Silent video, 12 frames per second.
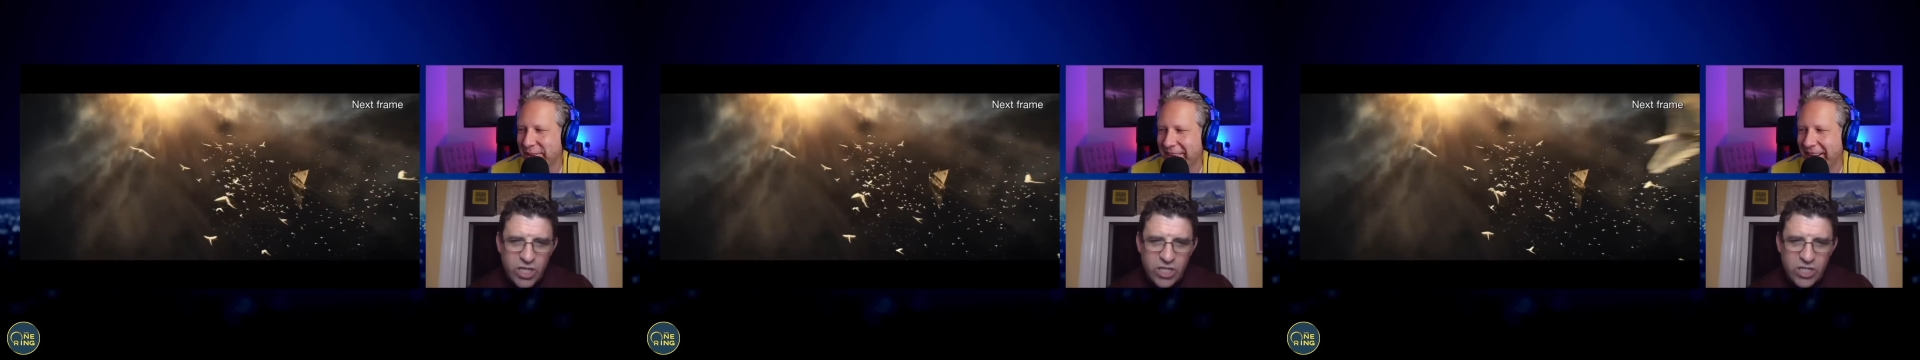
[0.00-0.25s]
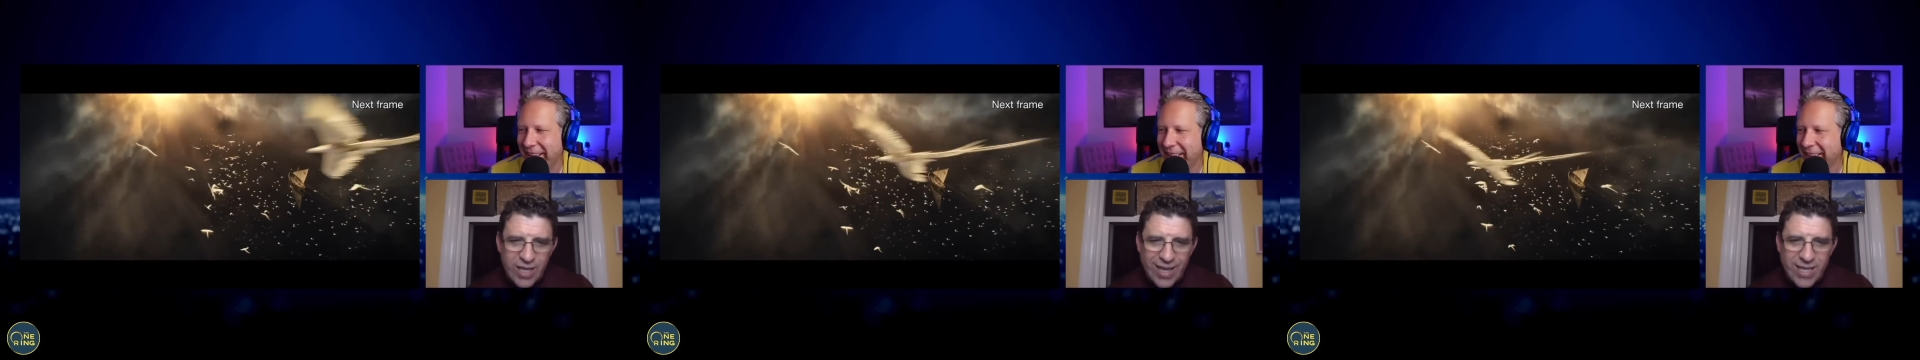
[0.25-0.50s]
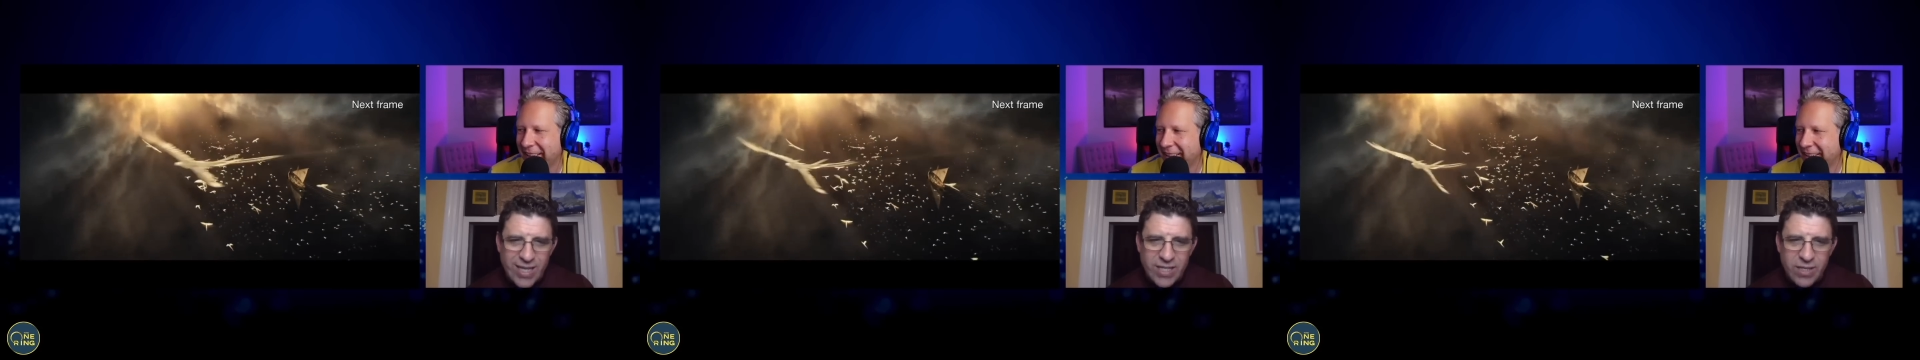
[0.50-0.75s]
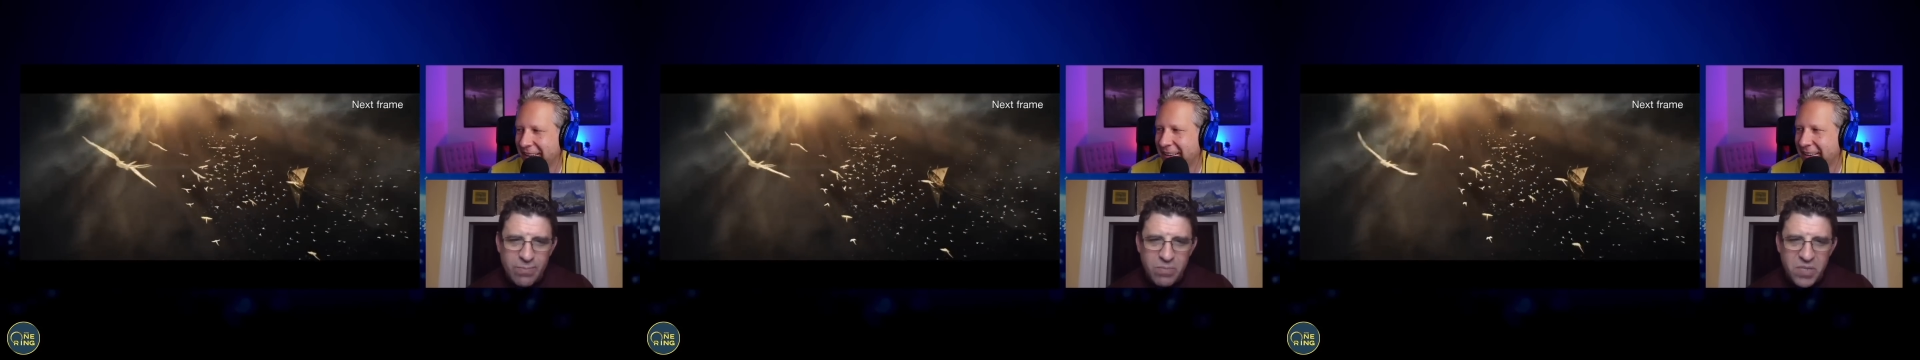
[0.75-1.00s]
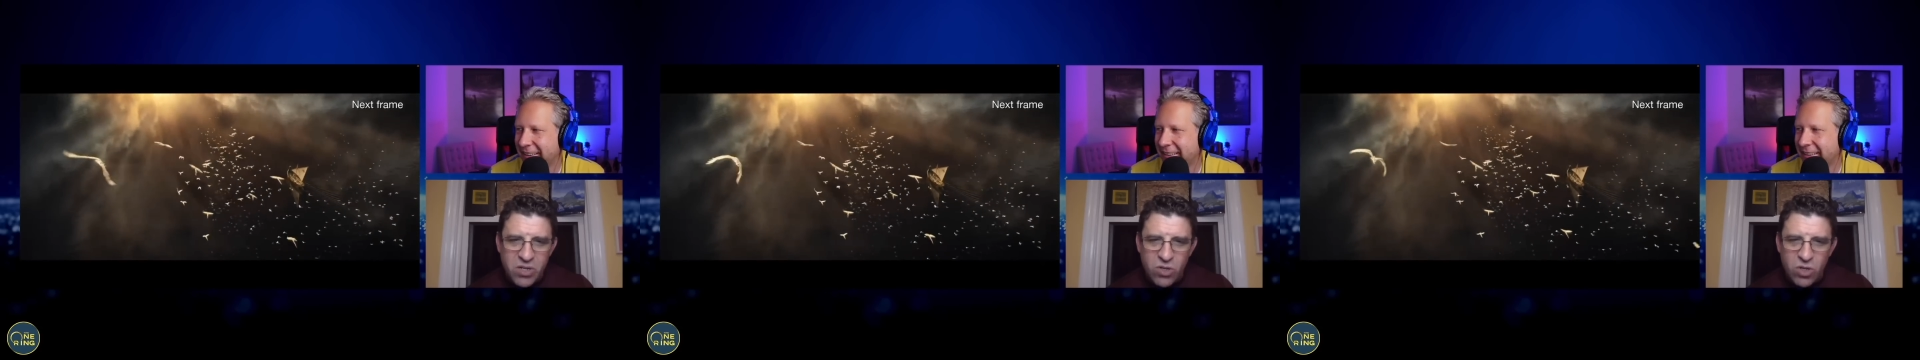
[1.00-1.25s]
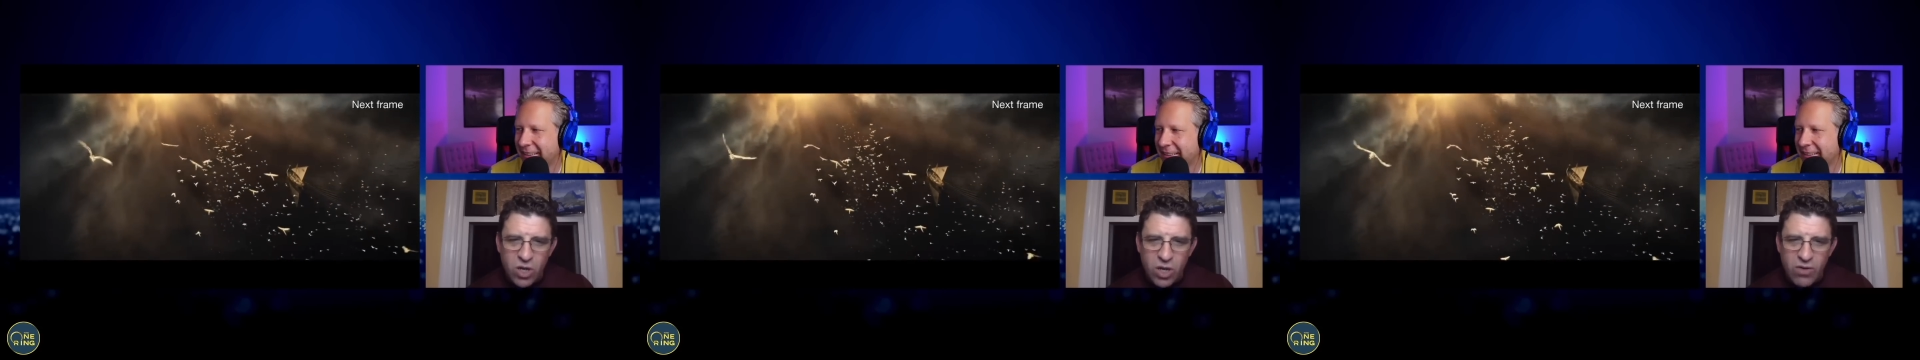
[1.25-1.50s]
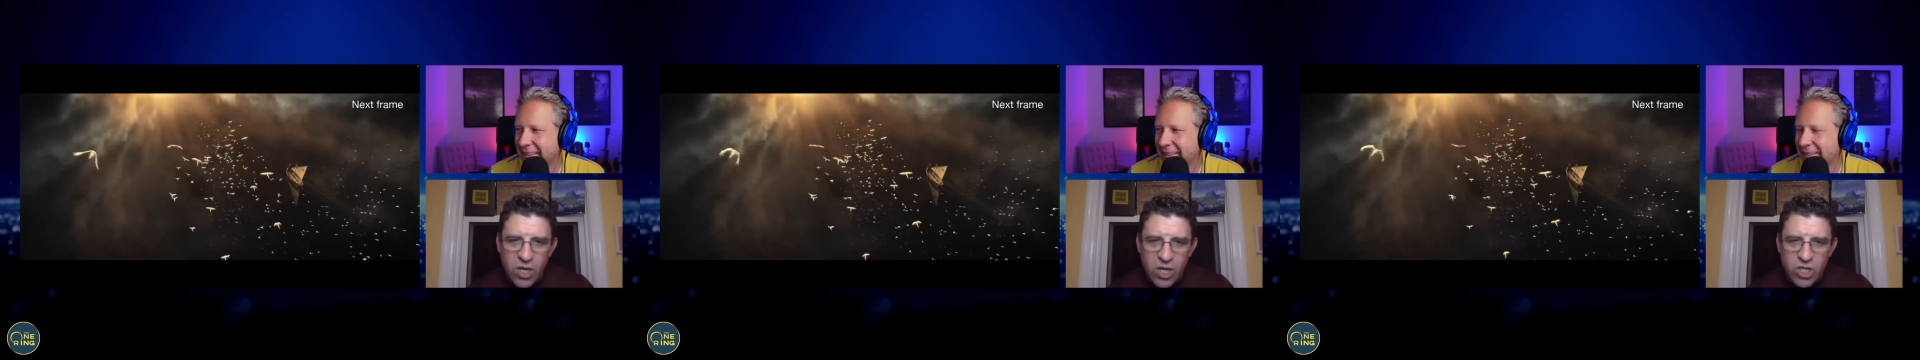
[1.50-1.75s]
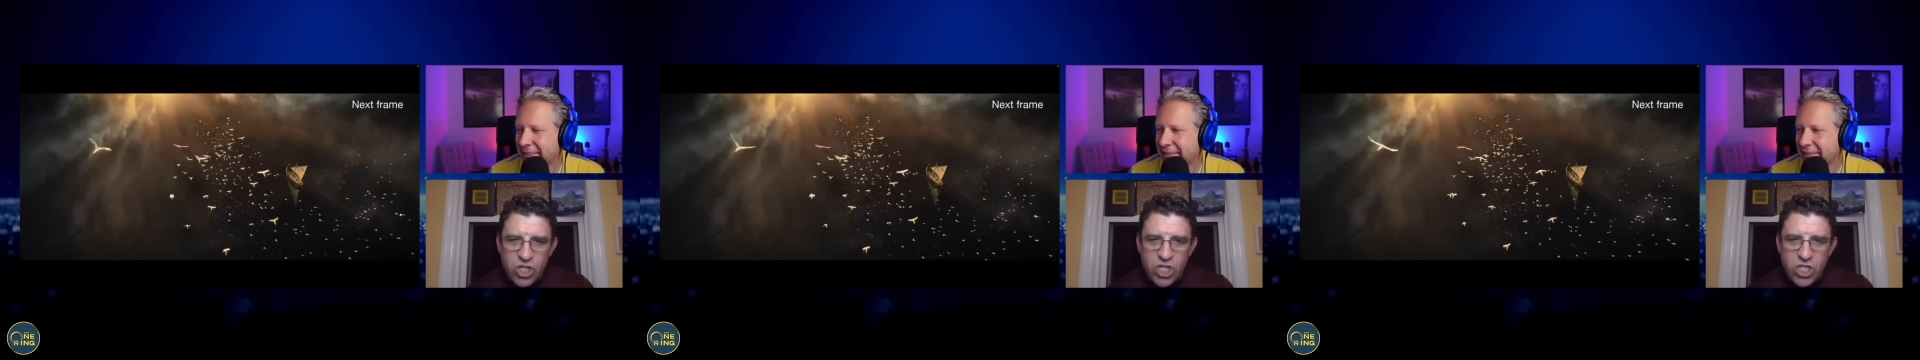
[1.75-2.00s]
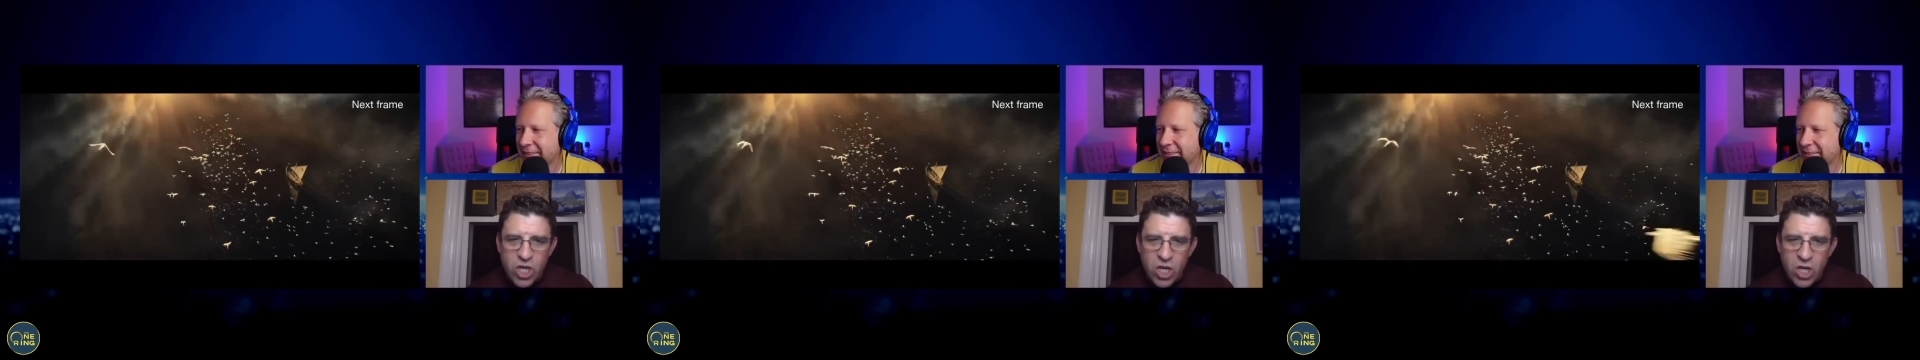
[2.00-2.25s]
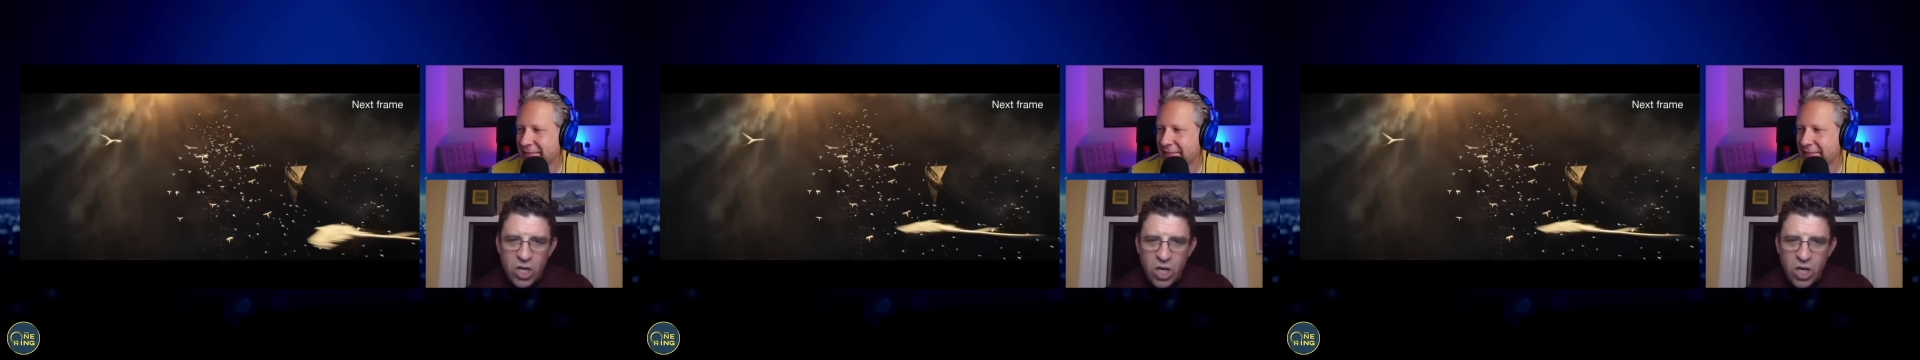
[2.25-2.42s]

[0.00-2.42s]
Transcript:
Speaker 1: She's in the middle of she's